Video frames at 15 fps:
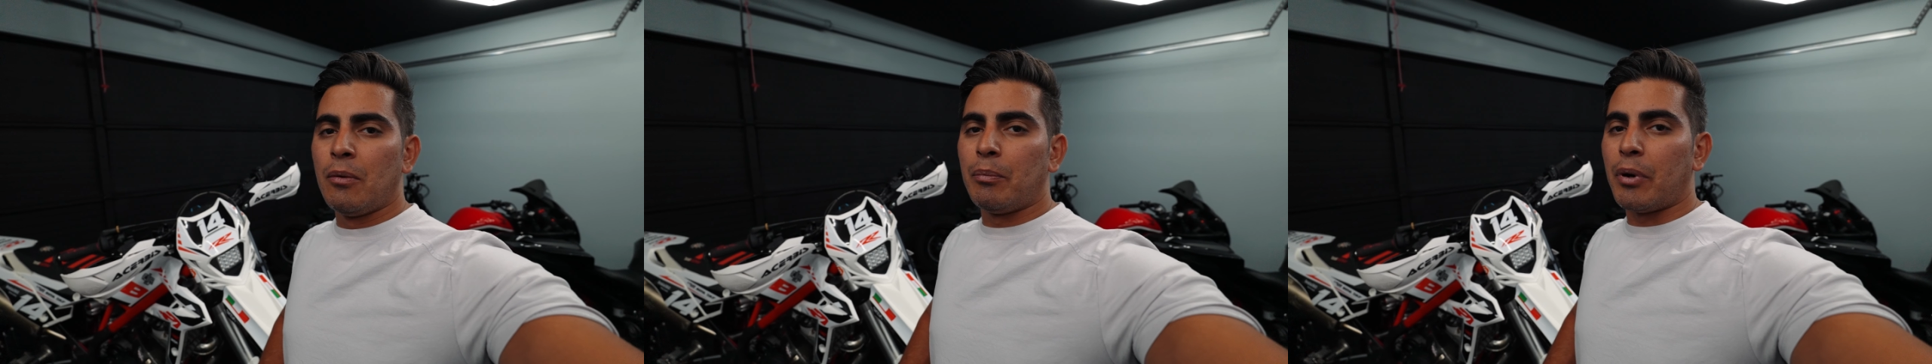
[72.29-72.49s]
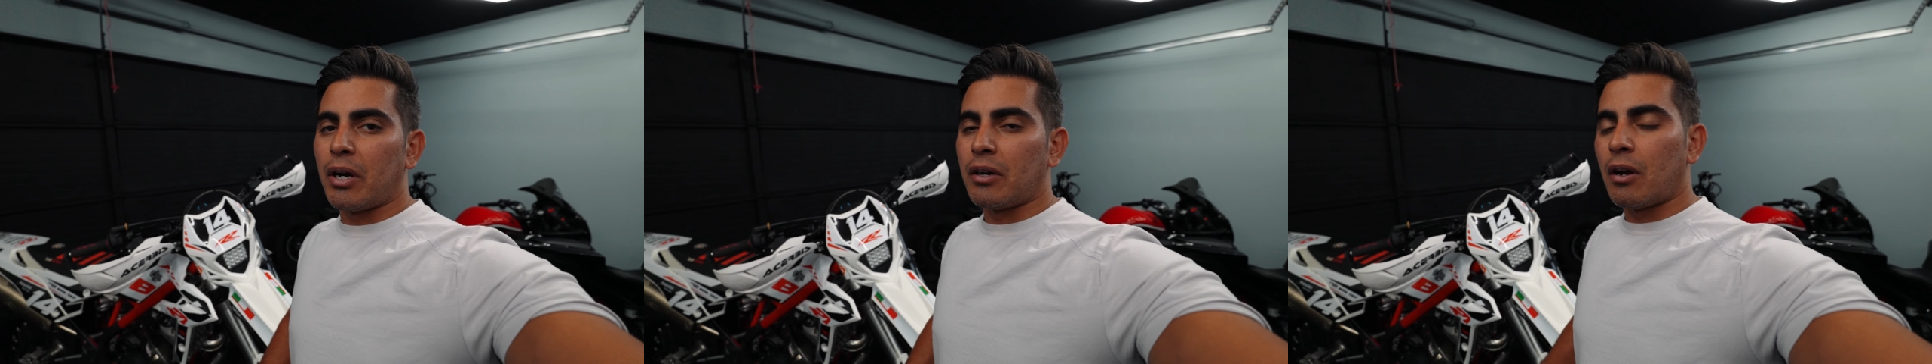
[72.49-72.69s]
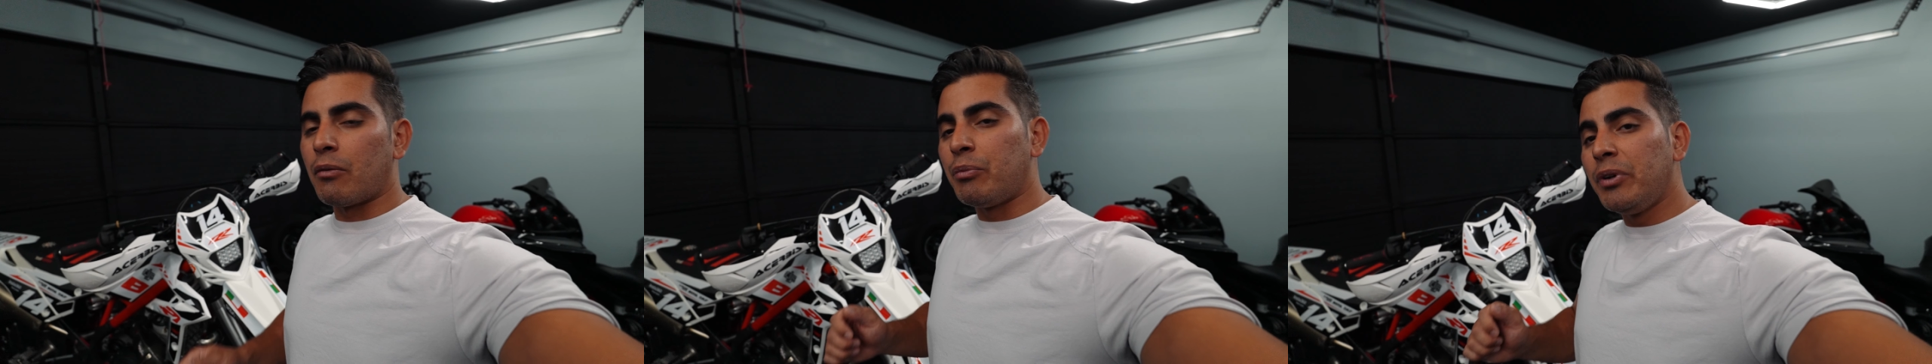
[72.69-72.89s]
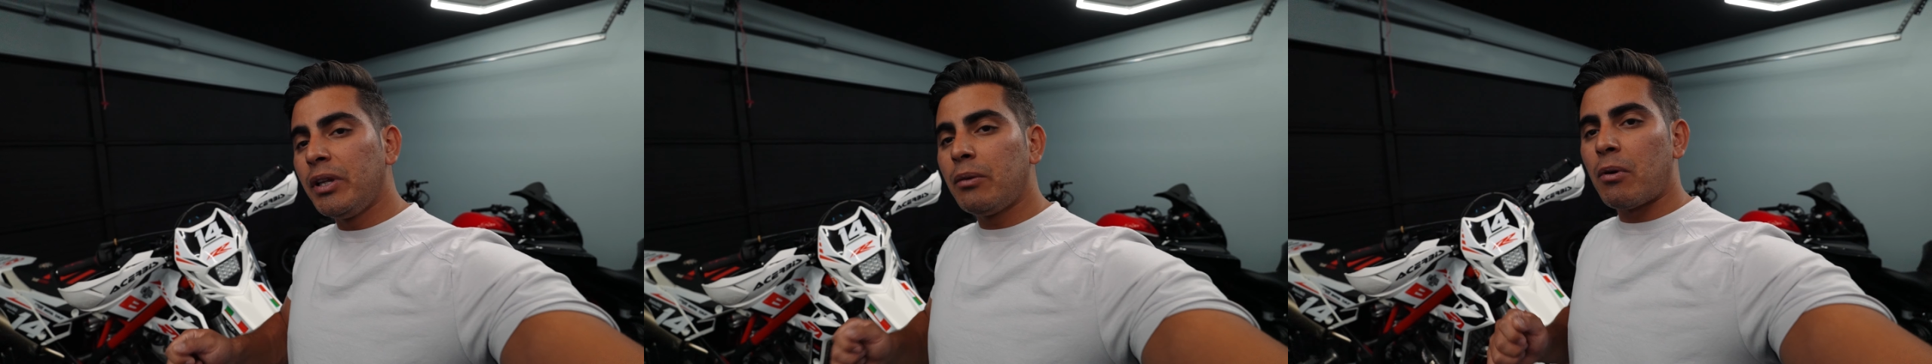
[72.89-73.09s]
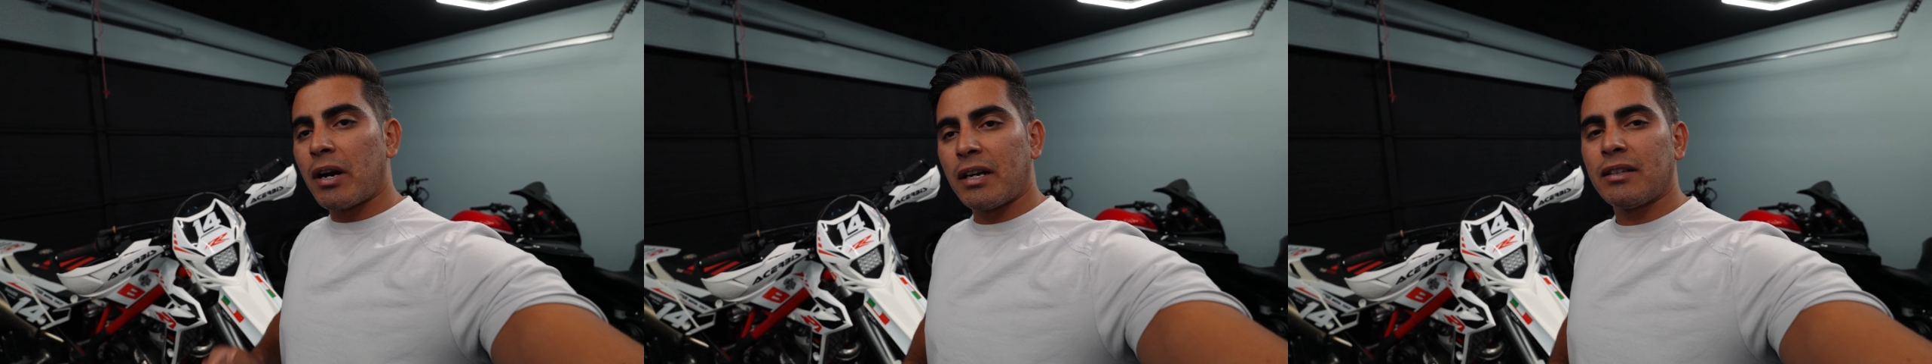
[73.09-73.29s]
But I
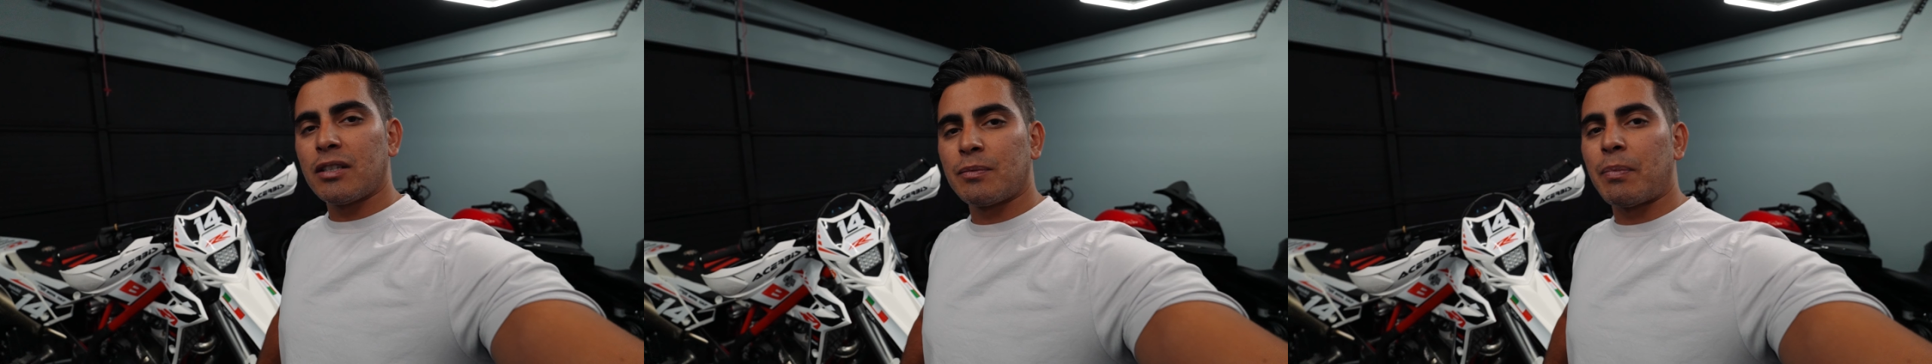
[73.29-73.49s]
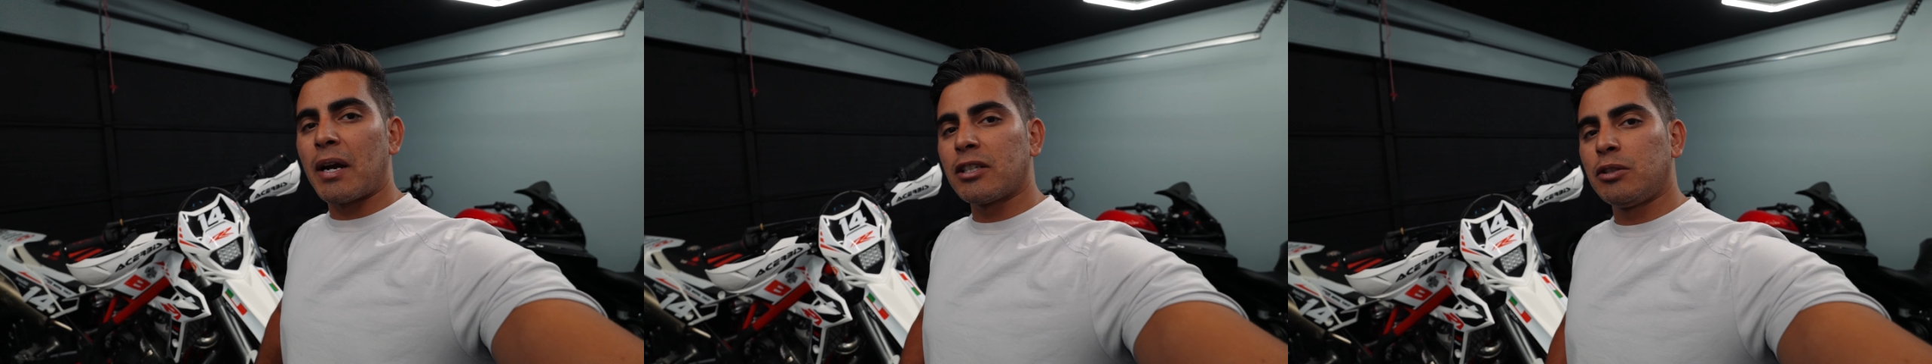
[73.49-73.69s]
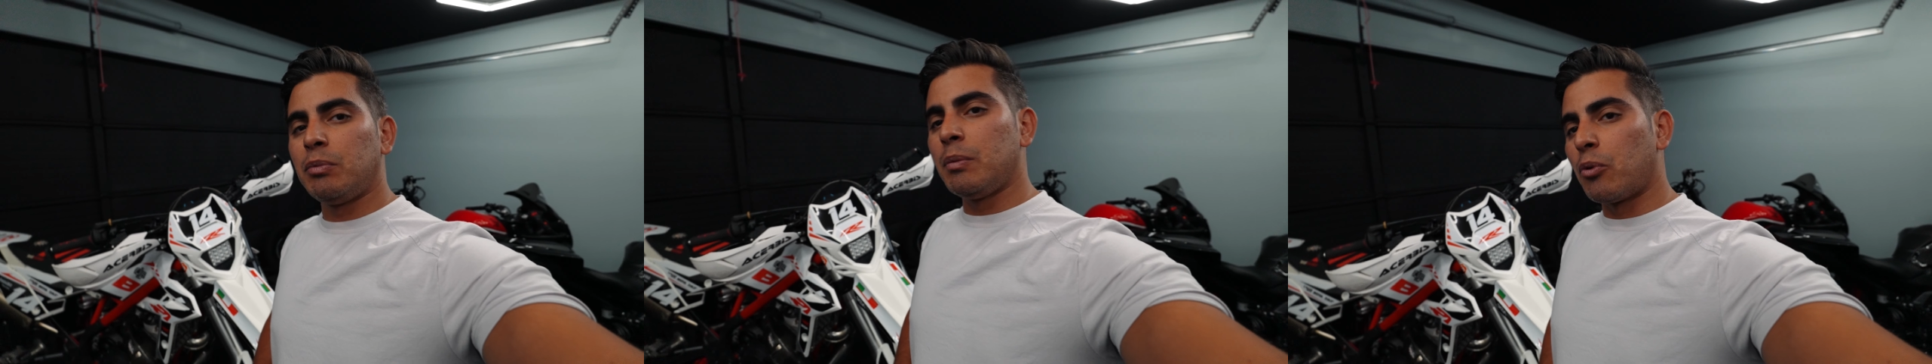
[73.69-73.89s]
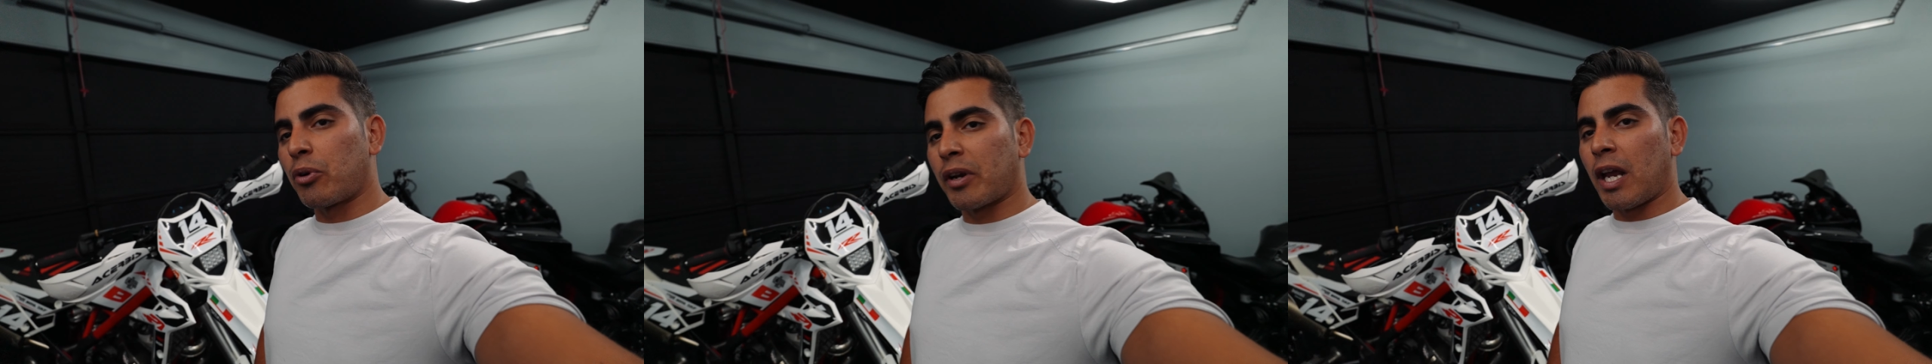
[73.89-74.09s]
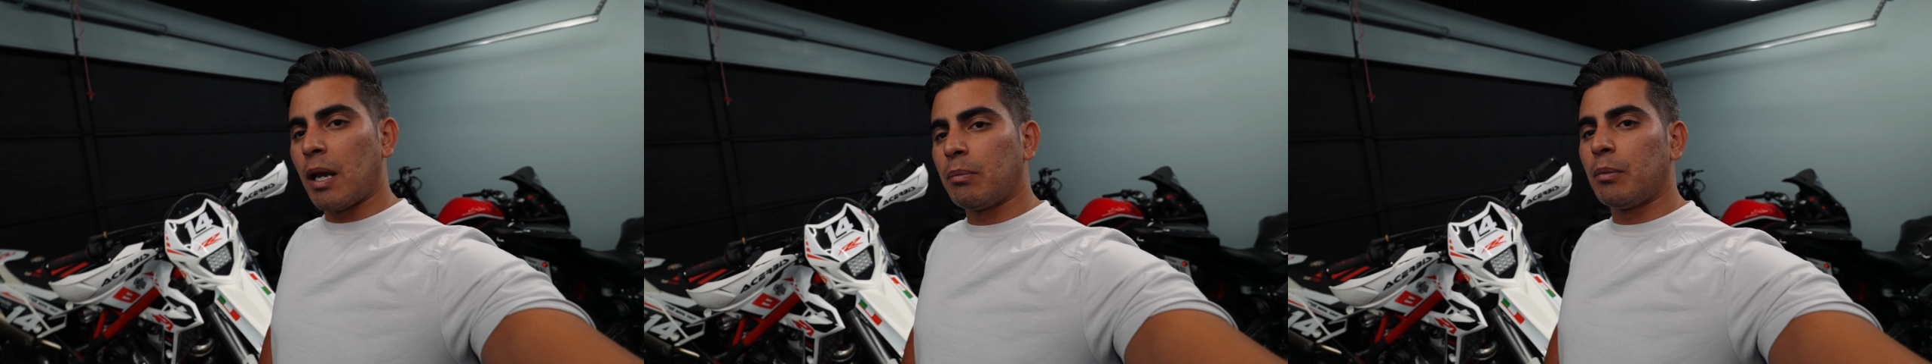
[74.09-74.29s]
really wanted this bike to be more
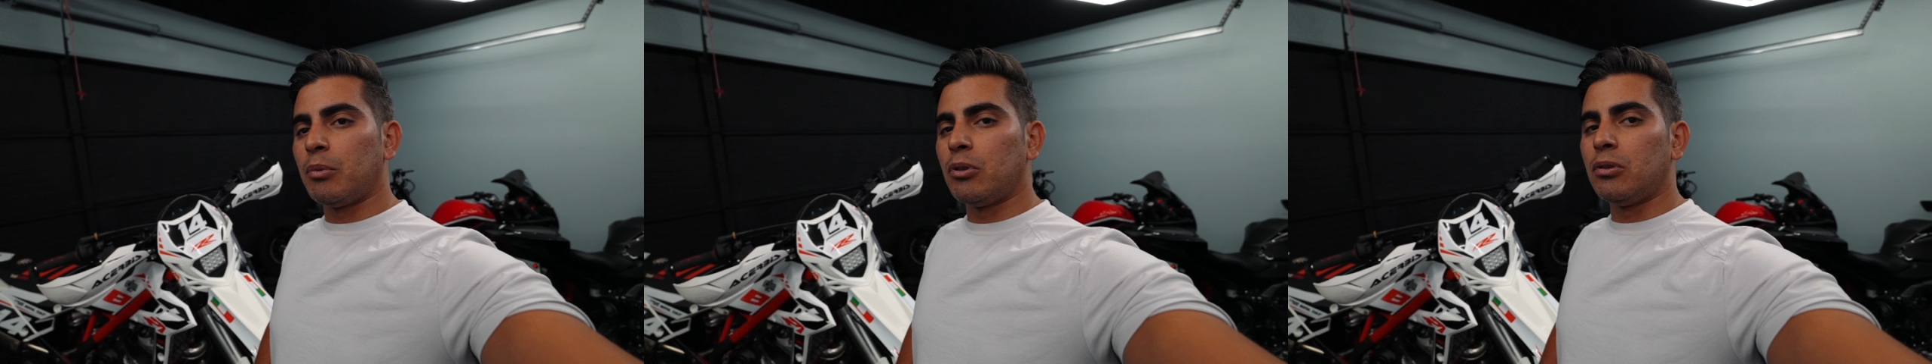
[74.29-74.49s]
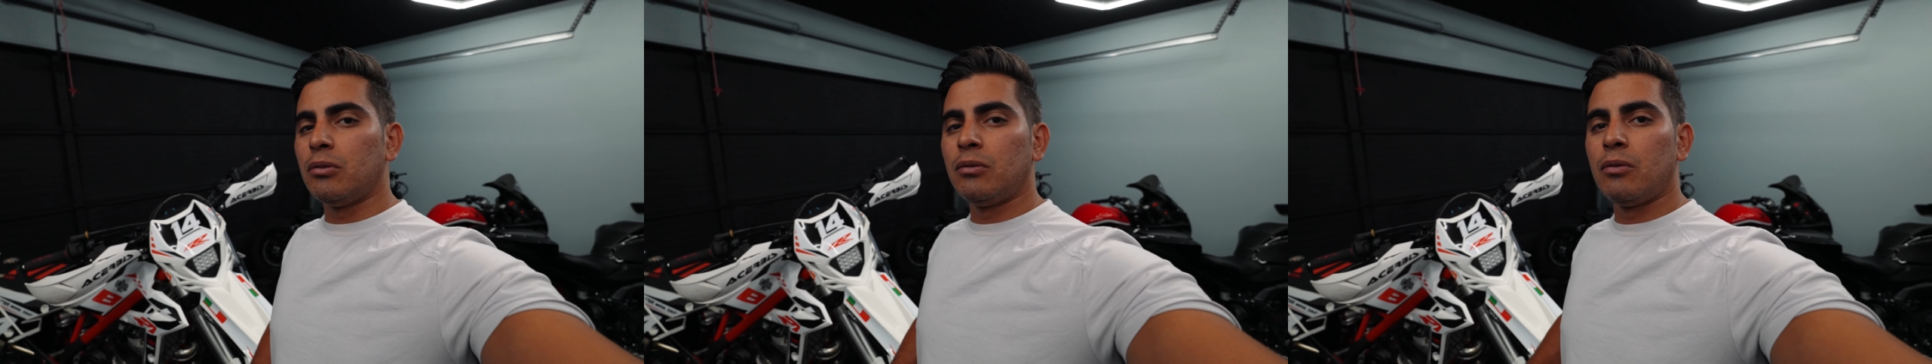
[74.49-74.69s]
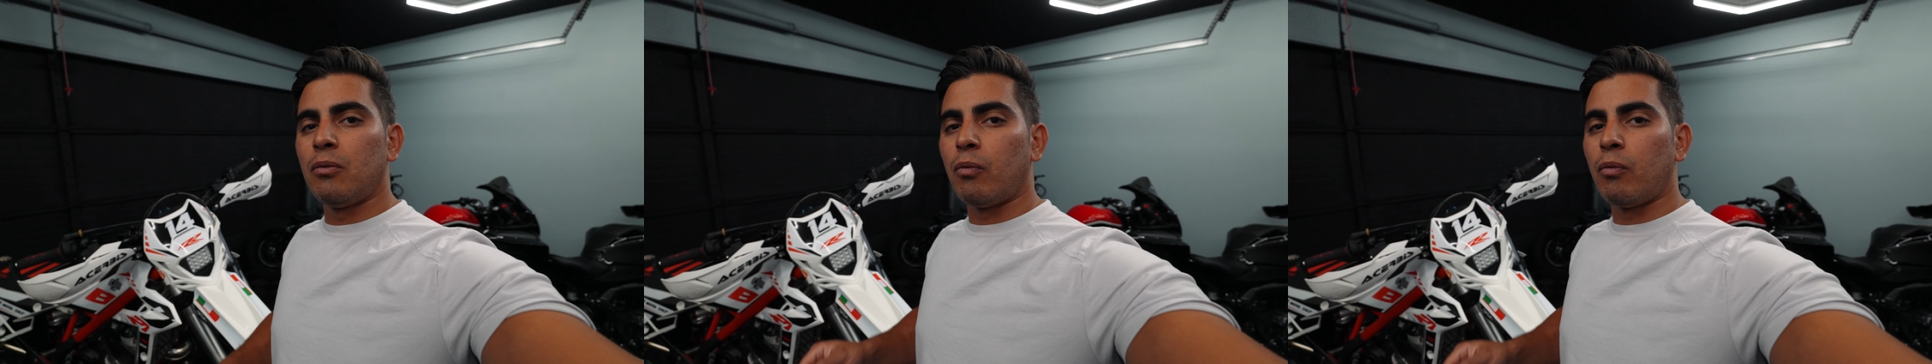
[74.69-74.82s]
capable